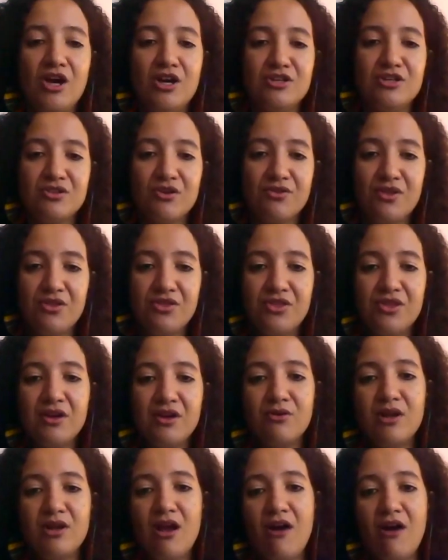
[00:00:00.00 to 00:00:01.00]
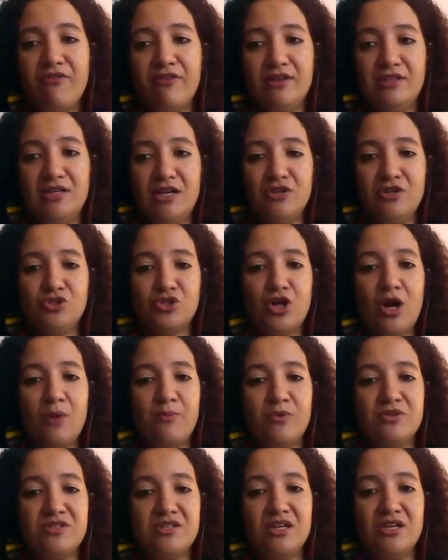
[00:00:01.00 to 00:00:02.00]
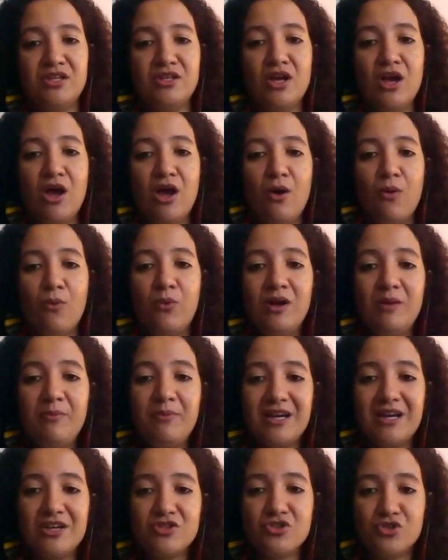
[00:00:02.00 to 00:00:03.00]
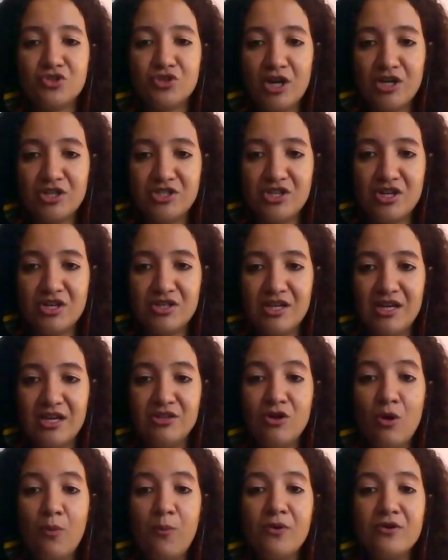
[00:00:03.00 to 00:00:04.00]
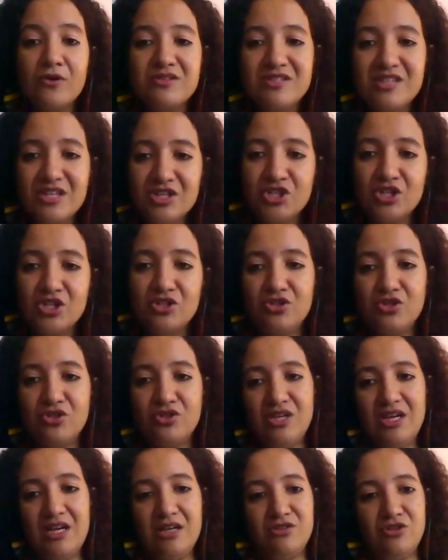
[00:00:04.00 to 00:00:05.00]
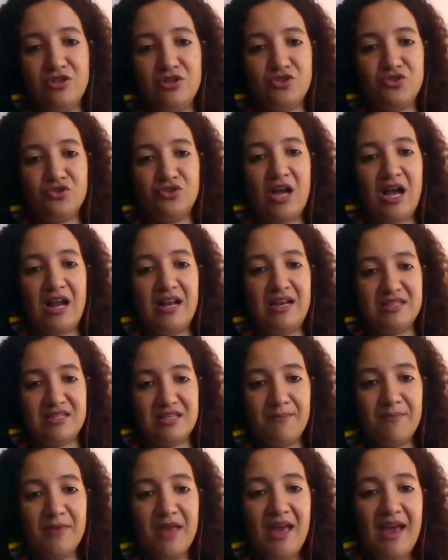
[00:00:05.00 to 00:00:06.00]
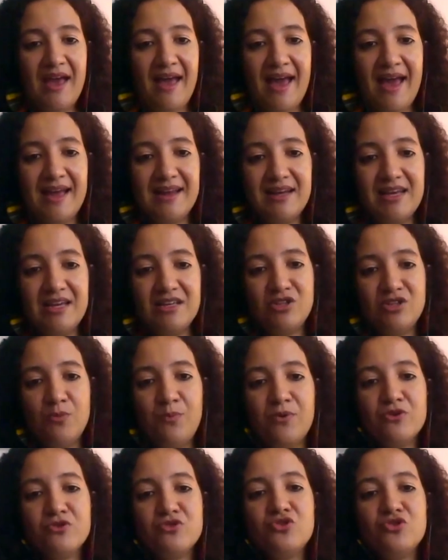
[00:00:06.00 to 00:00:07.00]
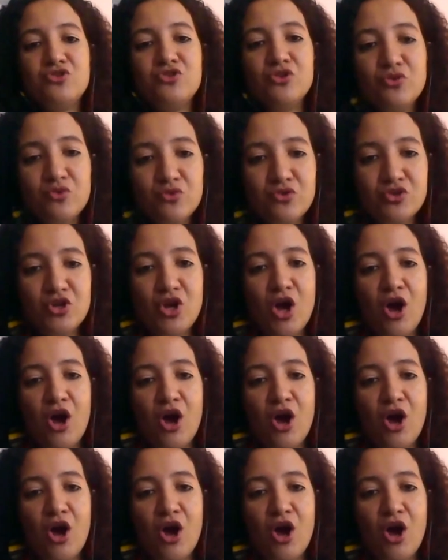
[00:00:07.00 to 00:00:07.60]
So the theory of the Anthropocene will be constructed in opposition to the industrialism and in the pursuit